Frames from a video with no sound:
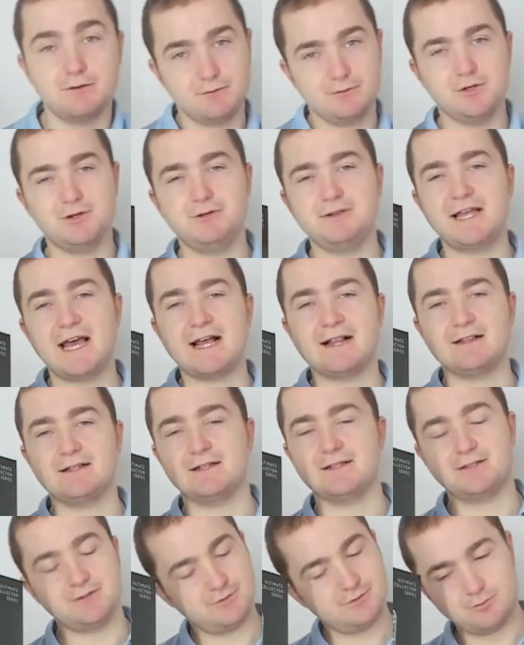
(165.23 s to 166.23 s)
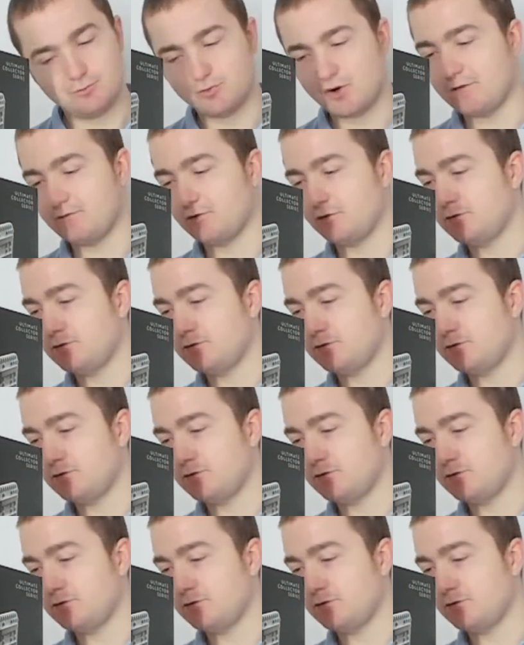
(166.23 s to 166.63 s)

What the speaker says: You nailed it, bravo.